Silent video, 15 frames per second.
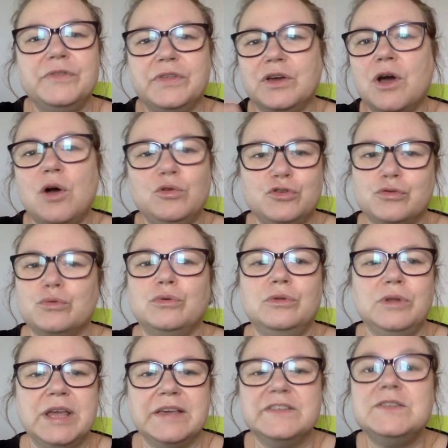the
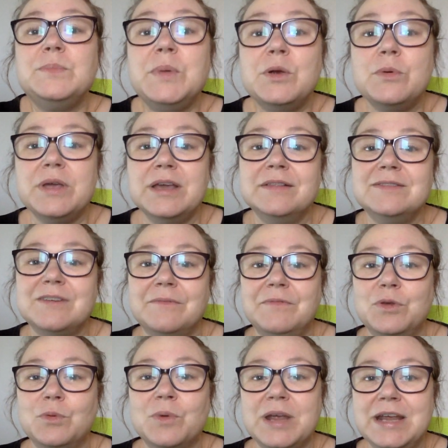cultural experience of
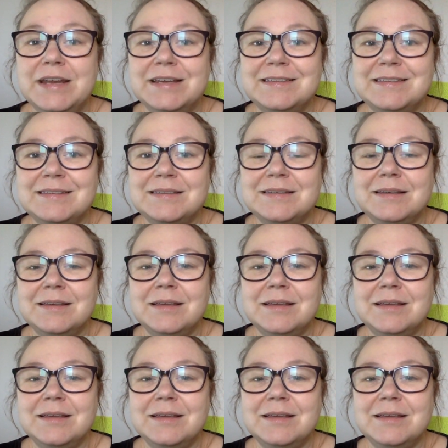the readers.